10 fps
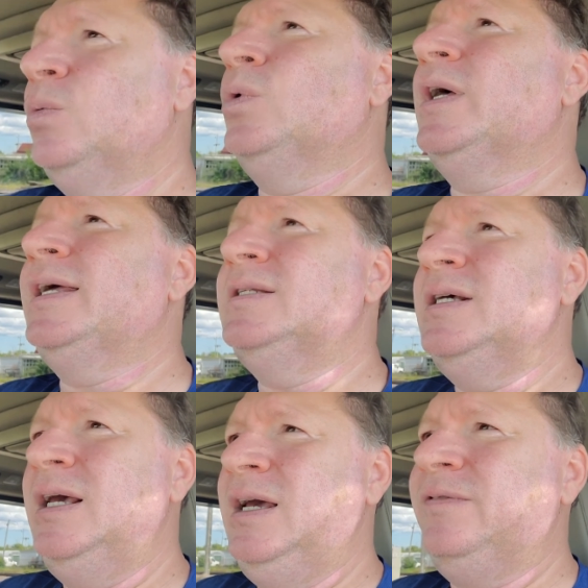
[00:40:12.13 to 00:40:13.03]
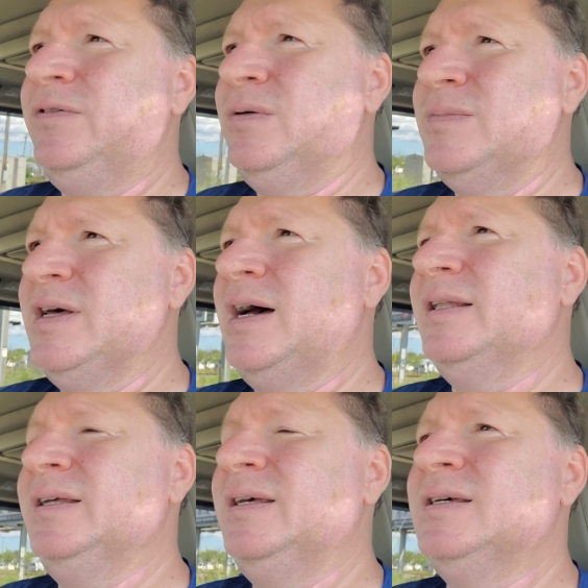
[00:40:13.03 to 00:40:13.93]
what I take from that
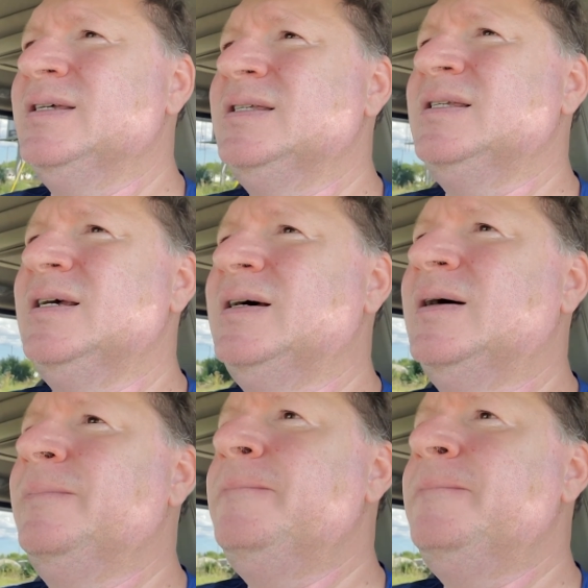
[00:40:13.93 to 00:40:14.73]
is, uh,